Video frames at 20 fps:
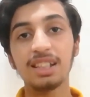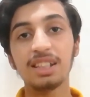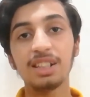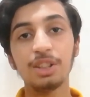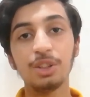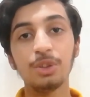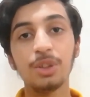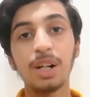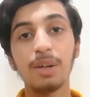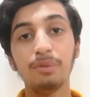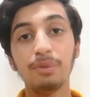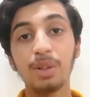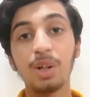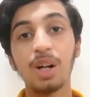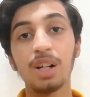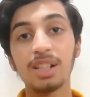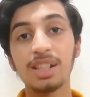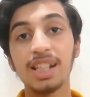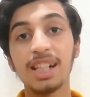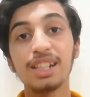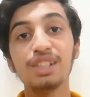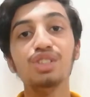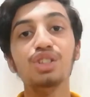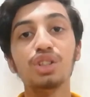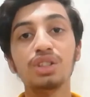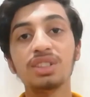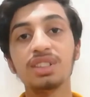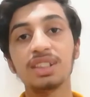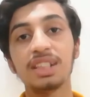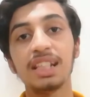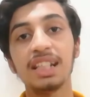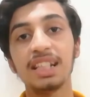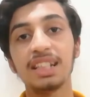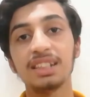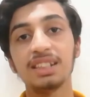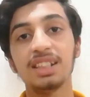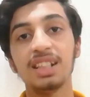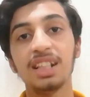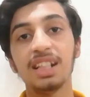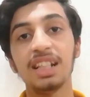you have not done those
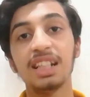things